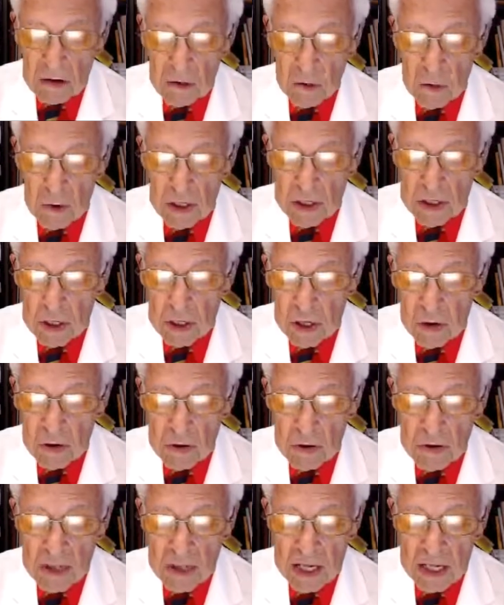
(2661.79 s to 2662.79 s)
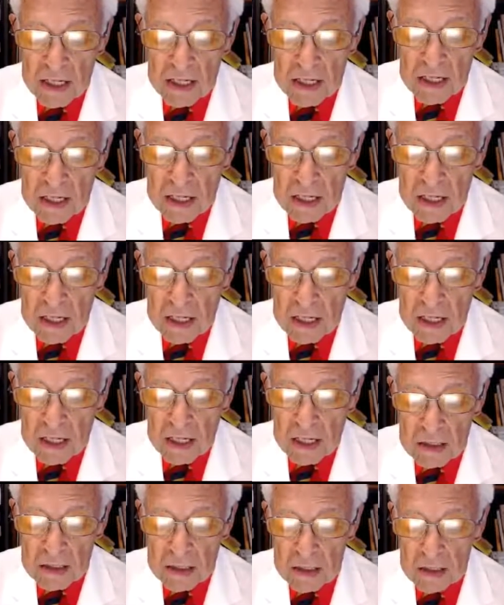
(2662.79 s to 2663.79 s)
we know that
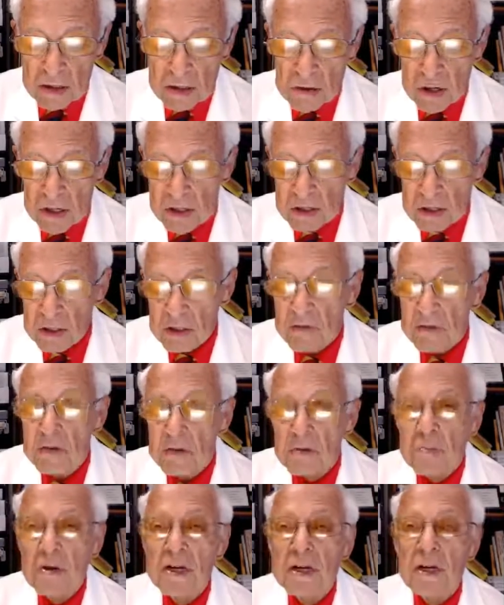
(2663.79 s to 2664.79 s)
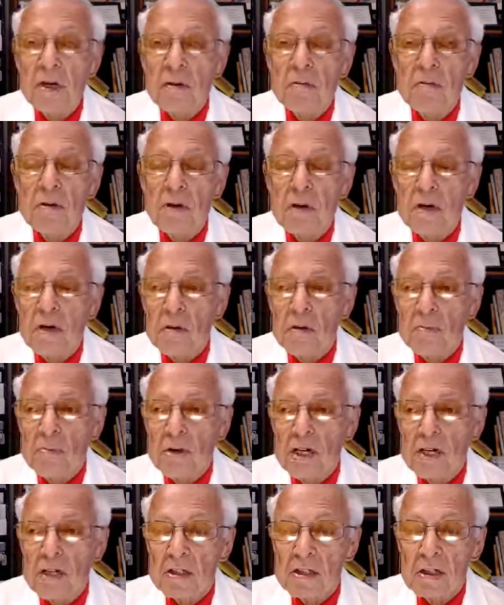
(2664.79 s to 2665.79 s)
destruction of the remaining
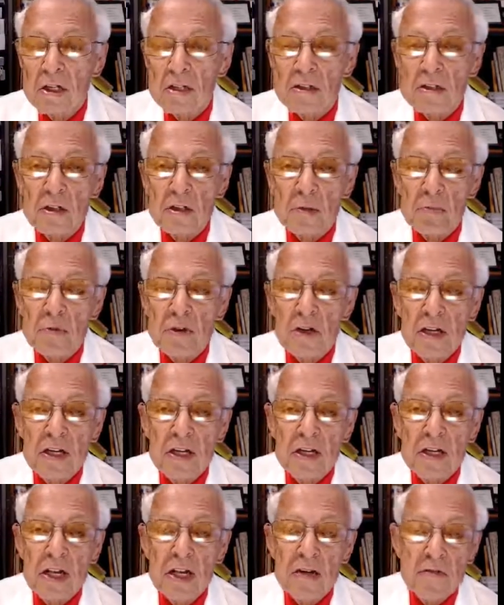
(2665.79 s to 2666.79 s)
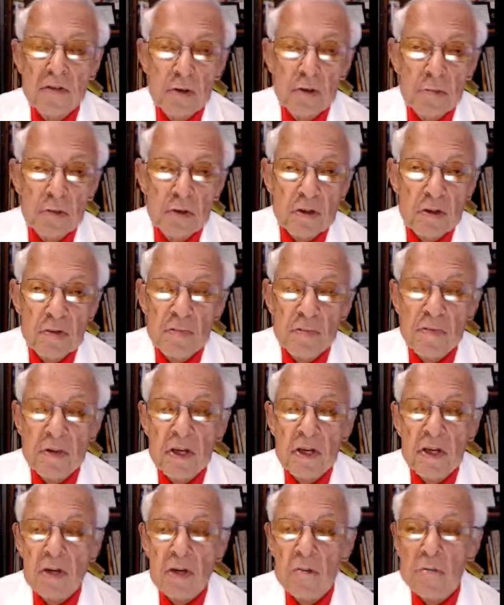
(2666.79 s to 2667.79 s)
beta cells is pretty inevitable,
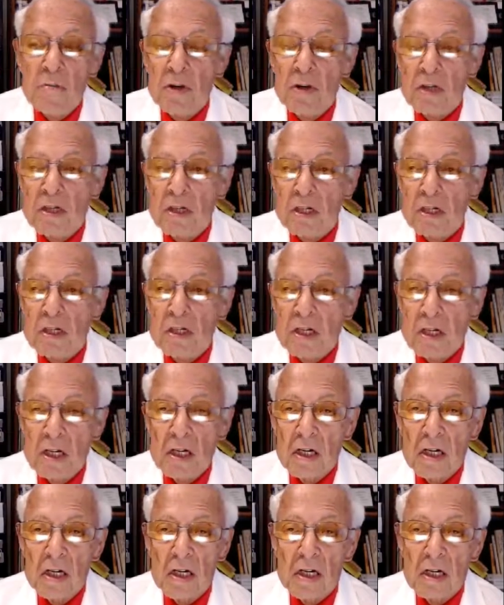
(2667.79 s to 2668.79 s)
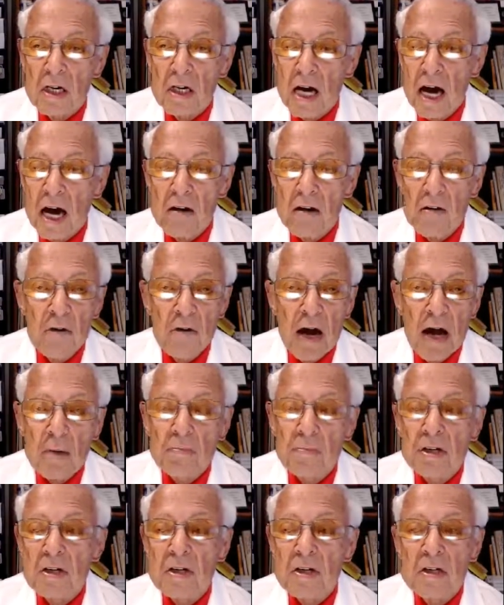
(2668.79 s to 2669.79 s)
but how
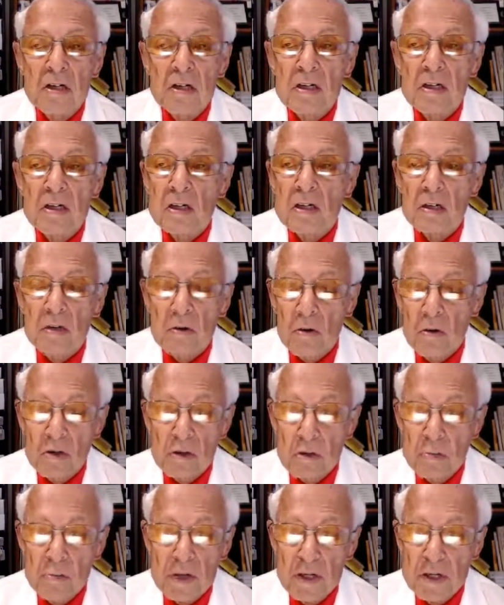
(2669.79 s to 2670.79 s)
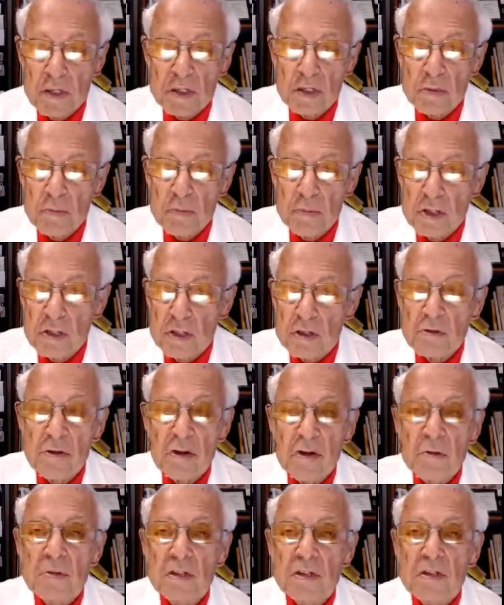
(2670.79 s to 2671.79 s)
rapid all depends upon the
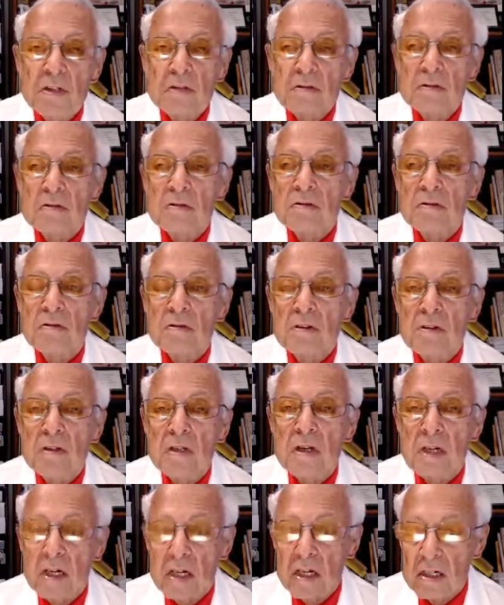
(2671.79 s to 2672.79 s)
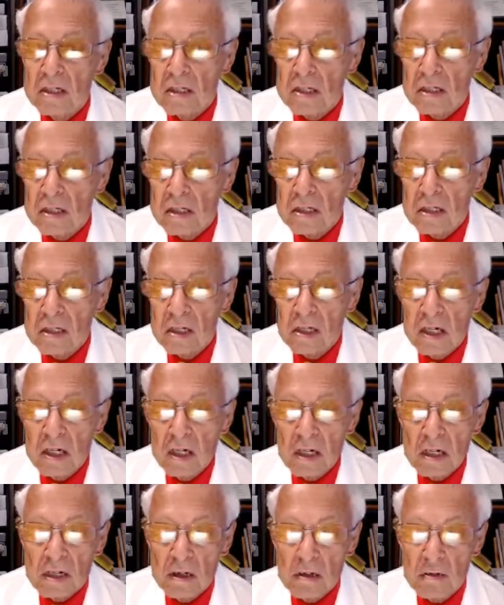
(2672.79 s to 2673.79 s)
treatment. And
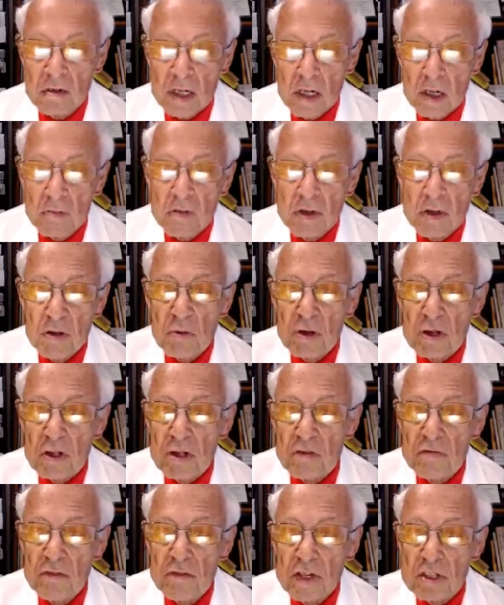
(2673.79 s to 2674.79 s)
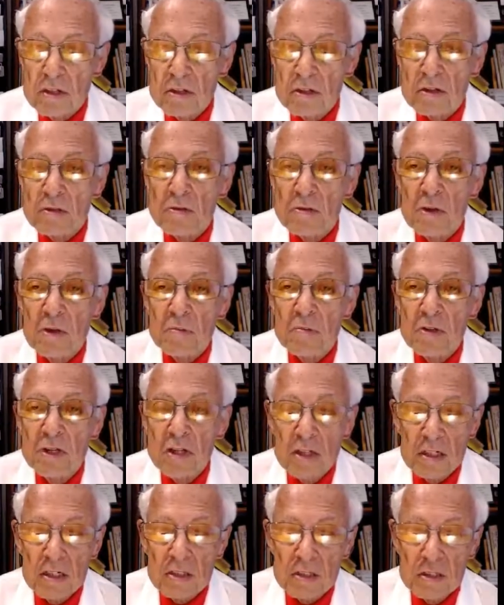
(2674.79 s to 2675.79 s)
you tell me what conventional treatment
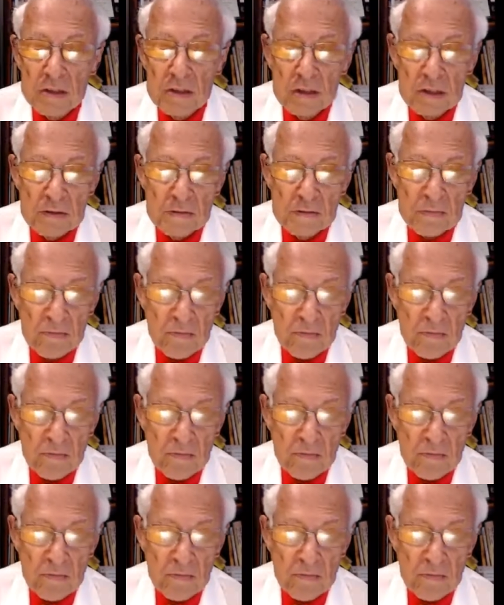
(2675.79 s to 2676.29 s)
is.